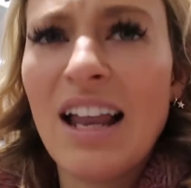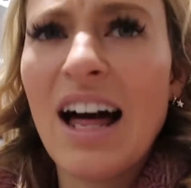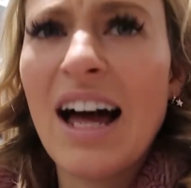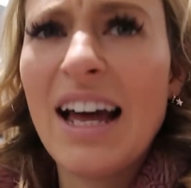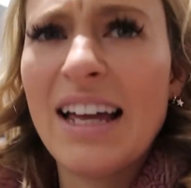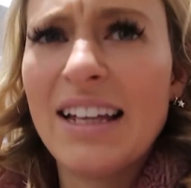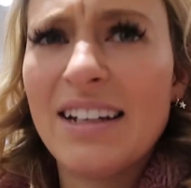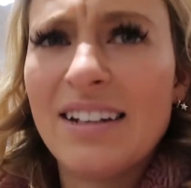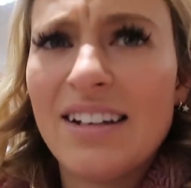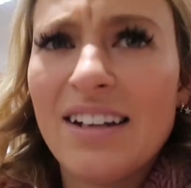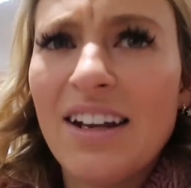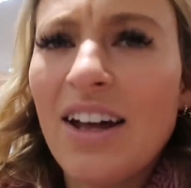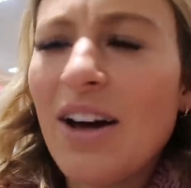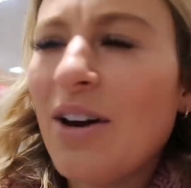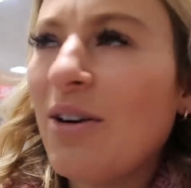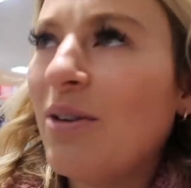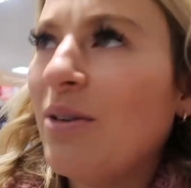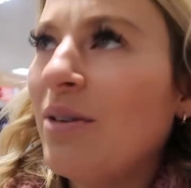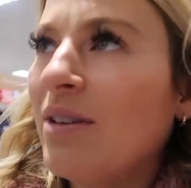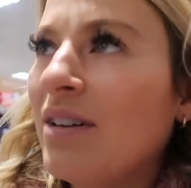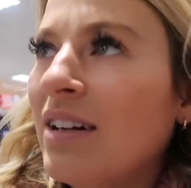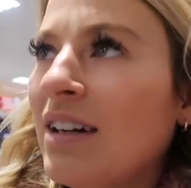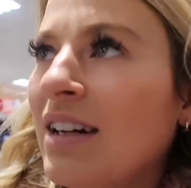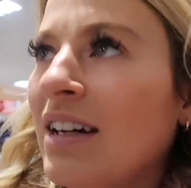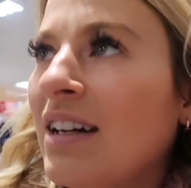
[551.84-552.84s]
line.
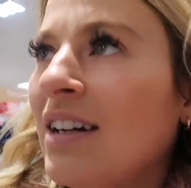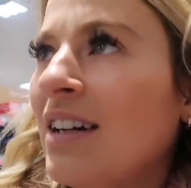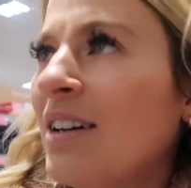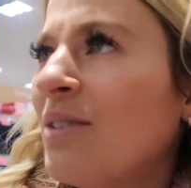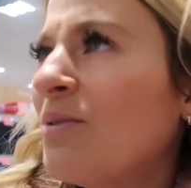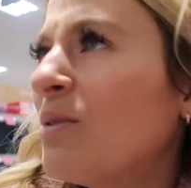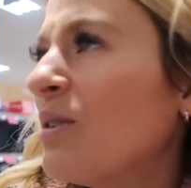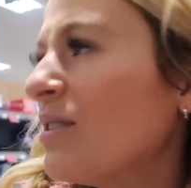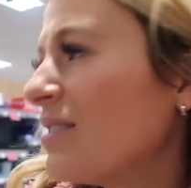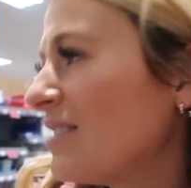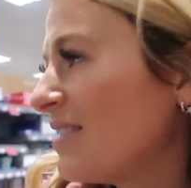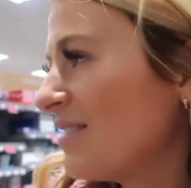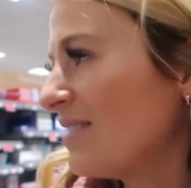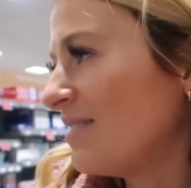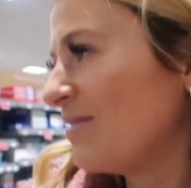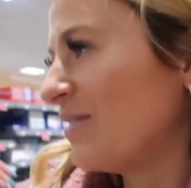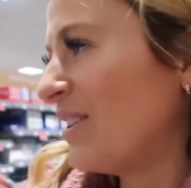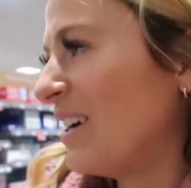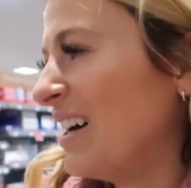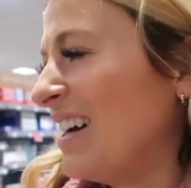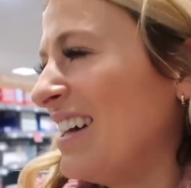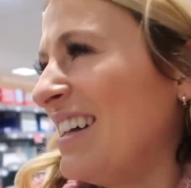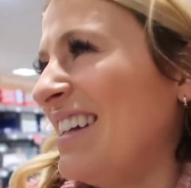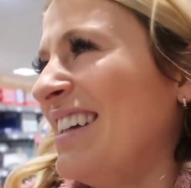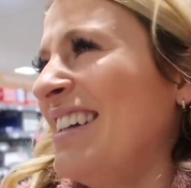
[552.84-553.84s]
No. What
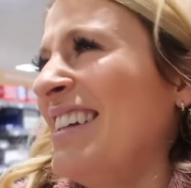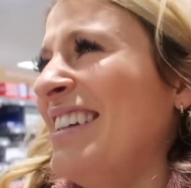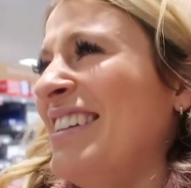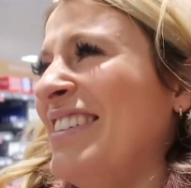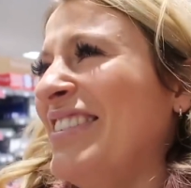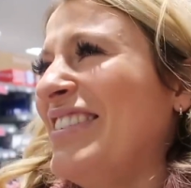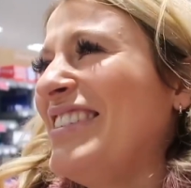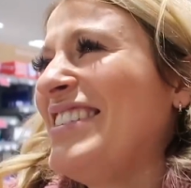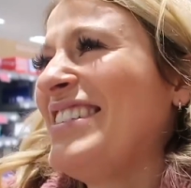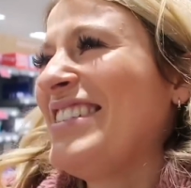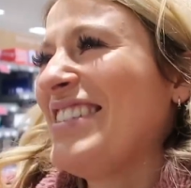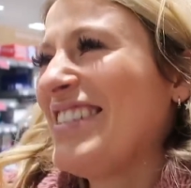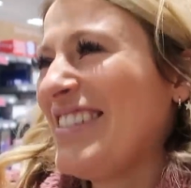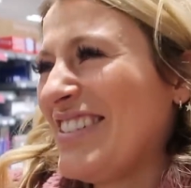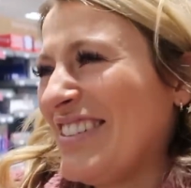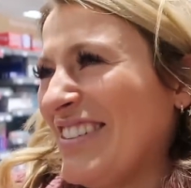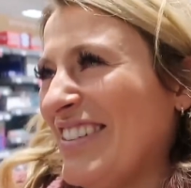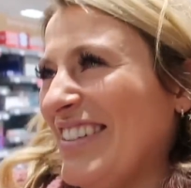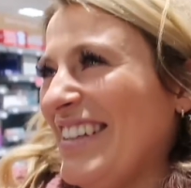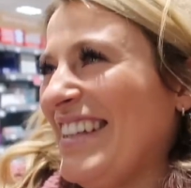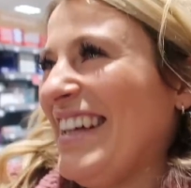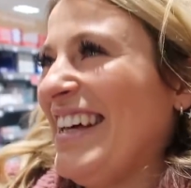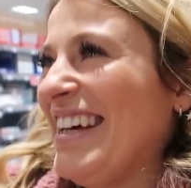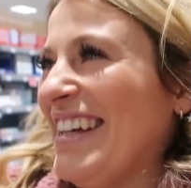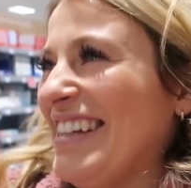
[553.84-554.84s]
do you
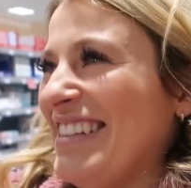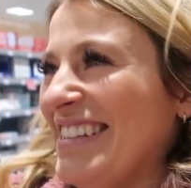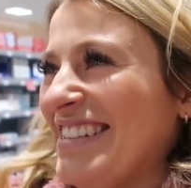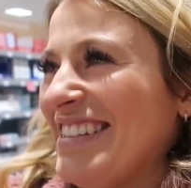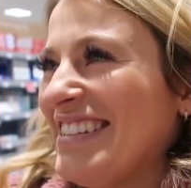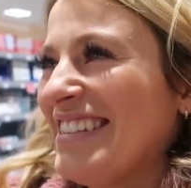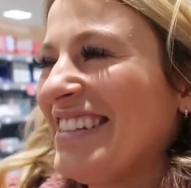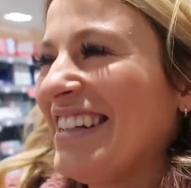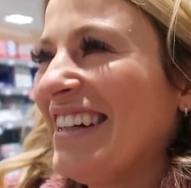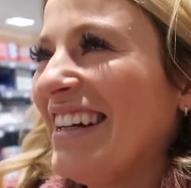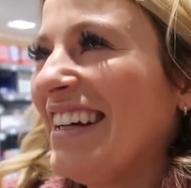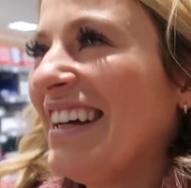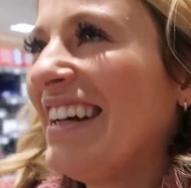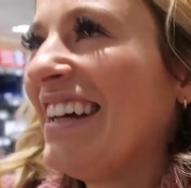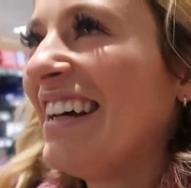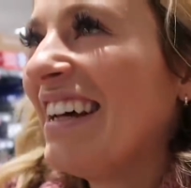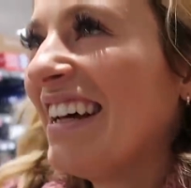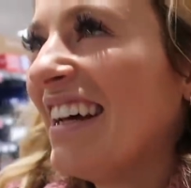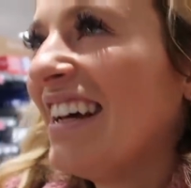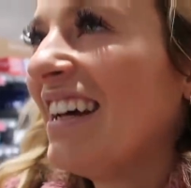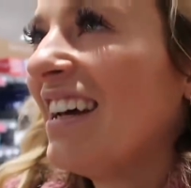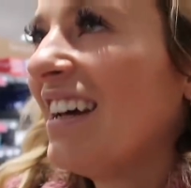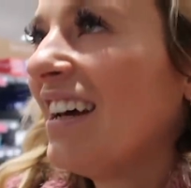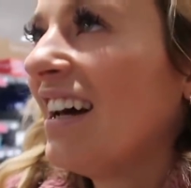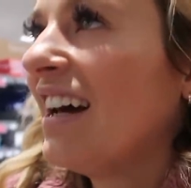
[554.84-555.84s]
call this?
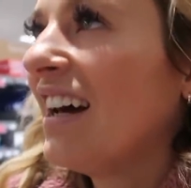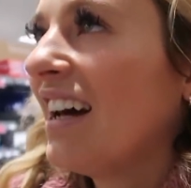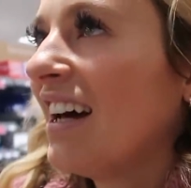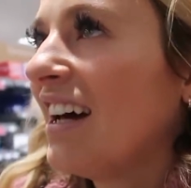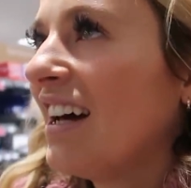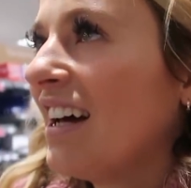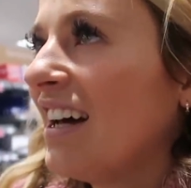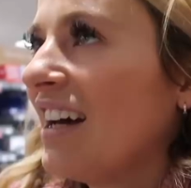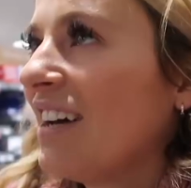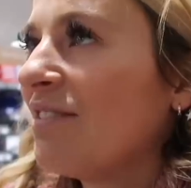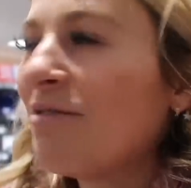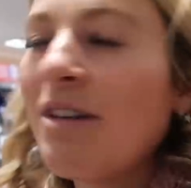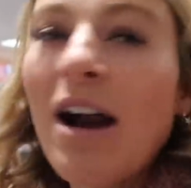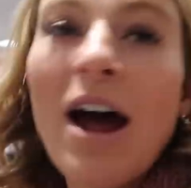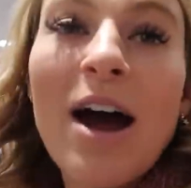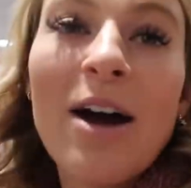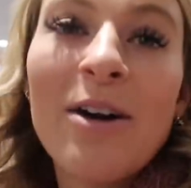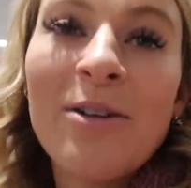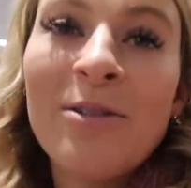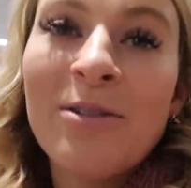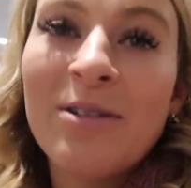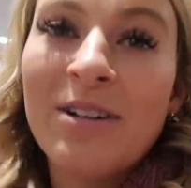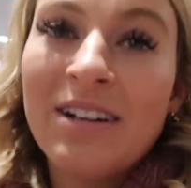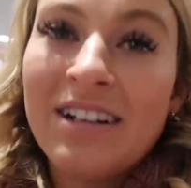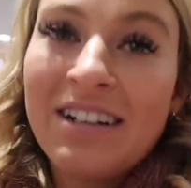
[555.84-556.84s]

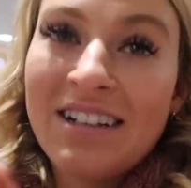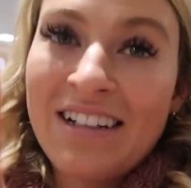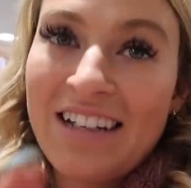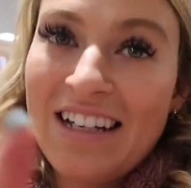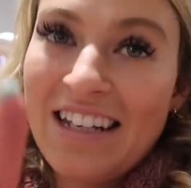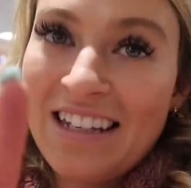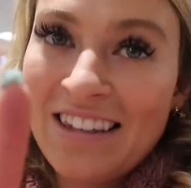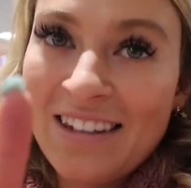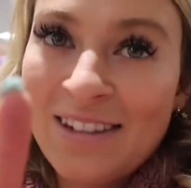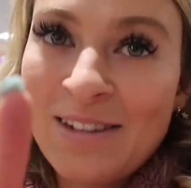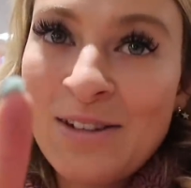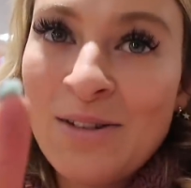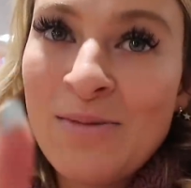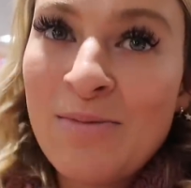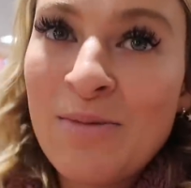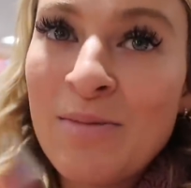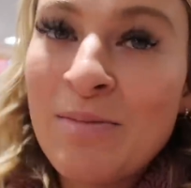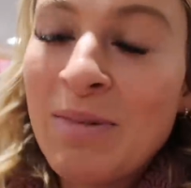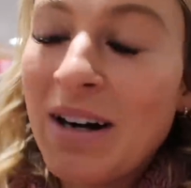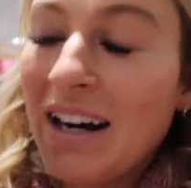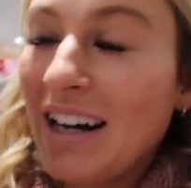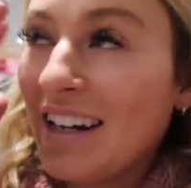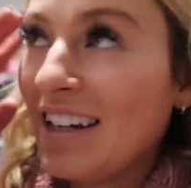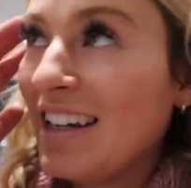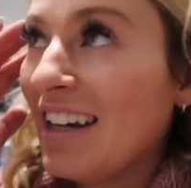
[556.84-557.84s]
Row in the
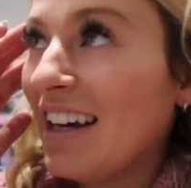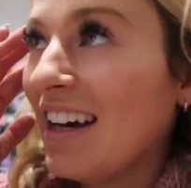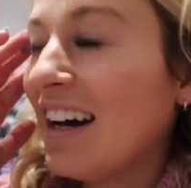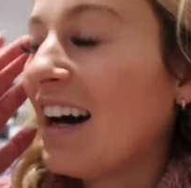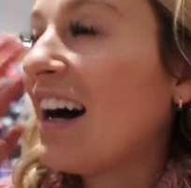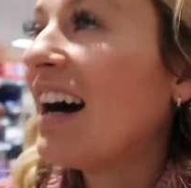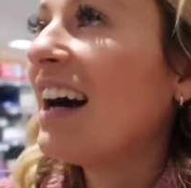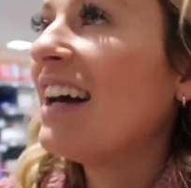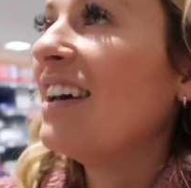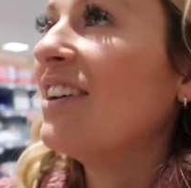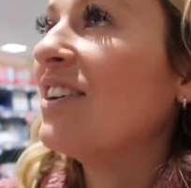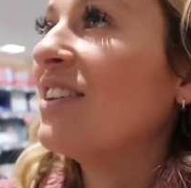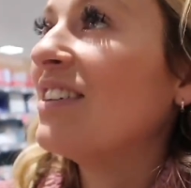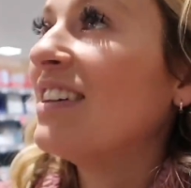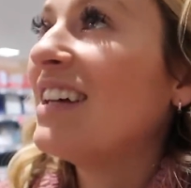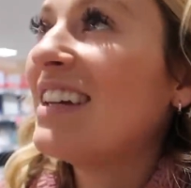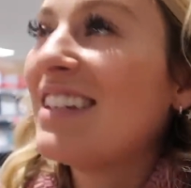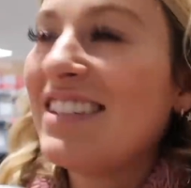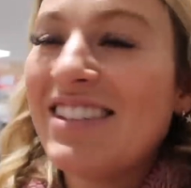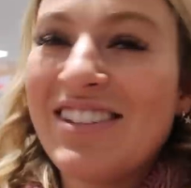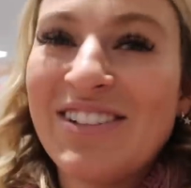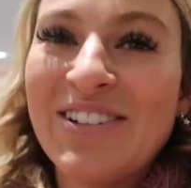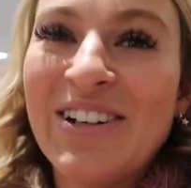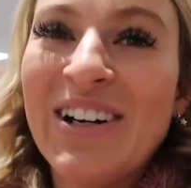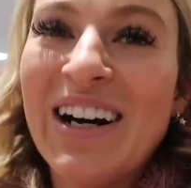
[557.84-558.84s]
supermarket. Aisle.
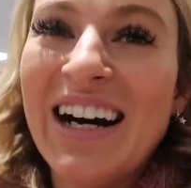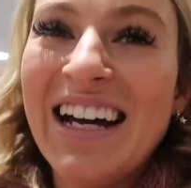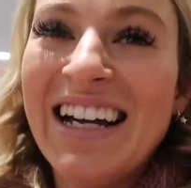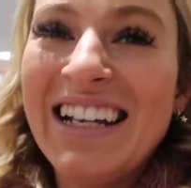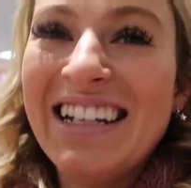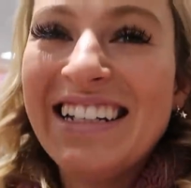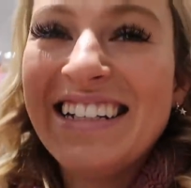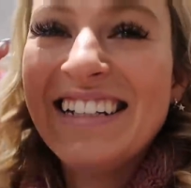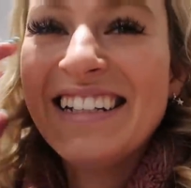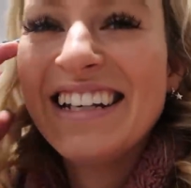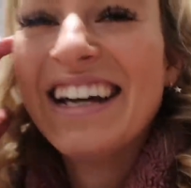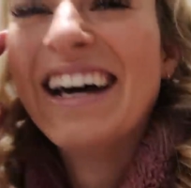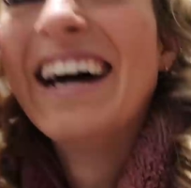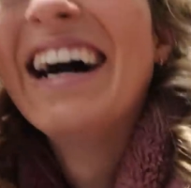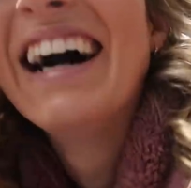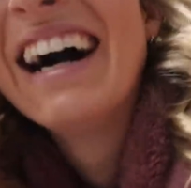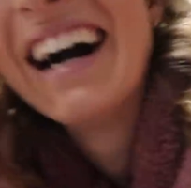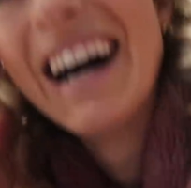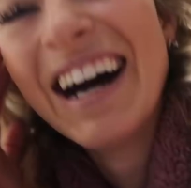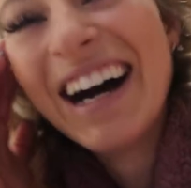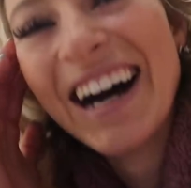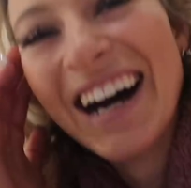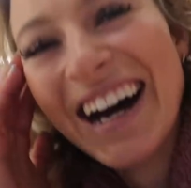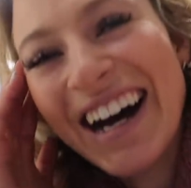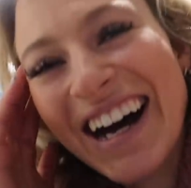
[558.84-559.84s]
That's the one.
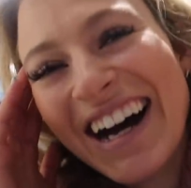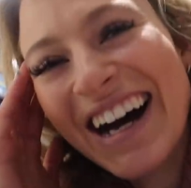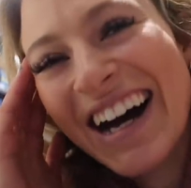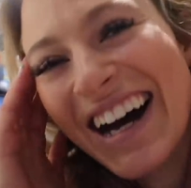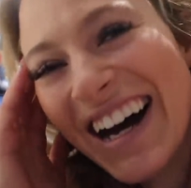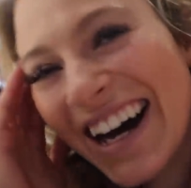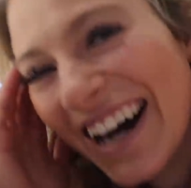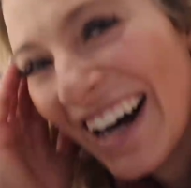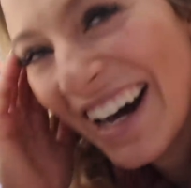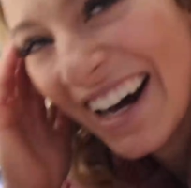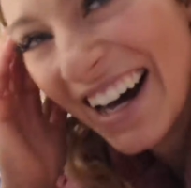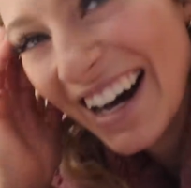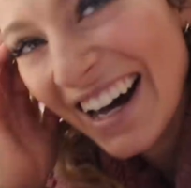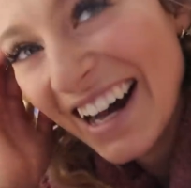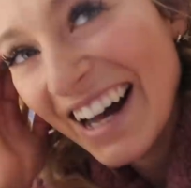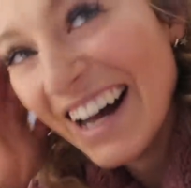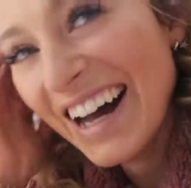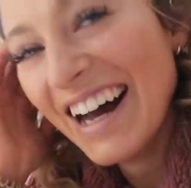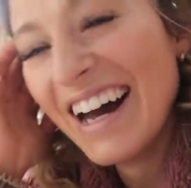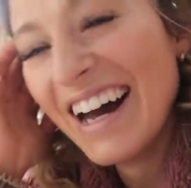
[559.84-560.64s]
I